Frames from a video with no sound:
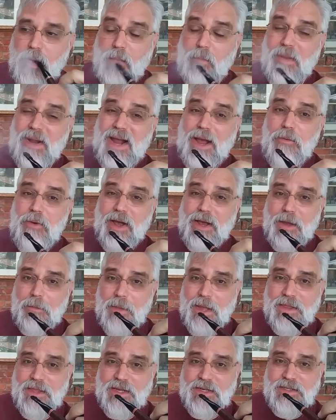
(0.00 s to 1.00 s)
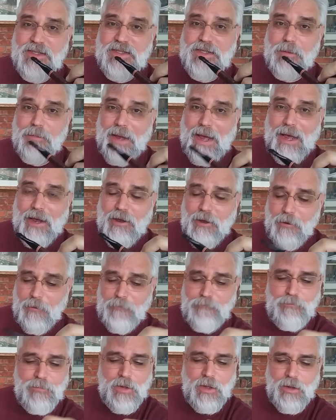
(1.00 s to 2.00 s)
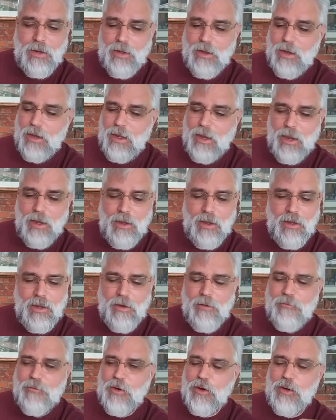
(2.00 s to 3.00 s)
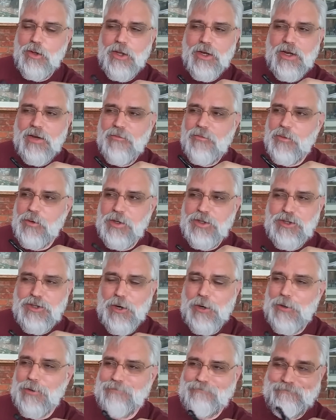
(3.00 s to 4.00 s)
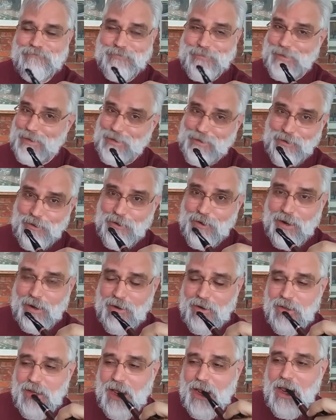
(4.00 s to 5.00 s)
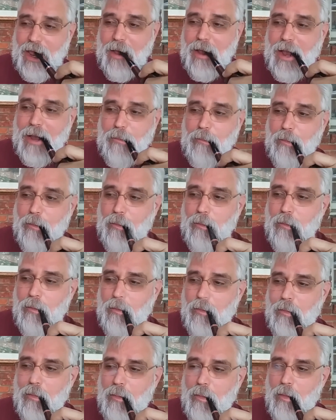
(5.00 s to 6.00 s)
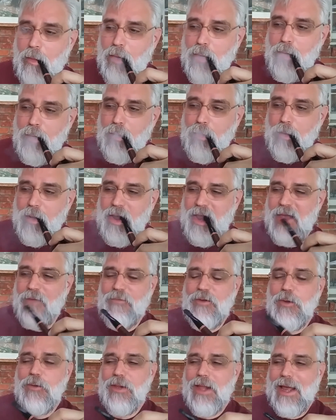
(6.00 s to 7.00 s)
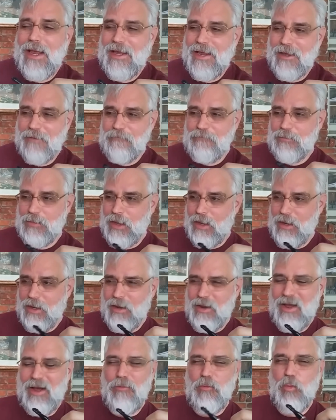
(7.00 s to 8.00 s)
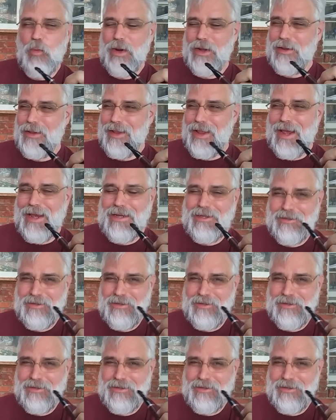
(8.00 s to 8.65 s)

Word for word: but I recommend this tobacco. If you're looking for a jolt, you're not going to like it. If you like a real light,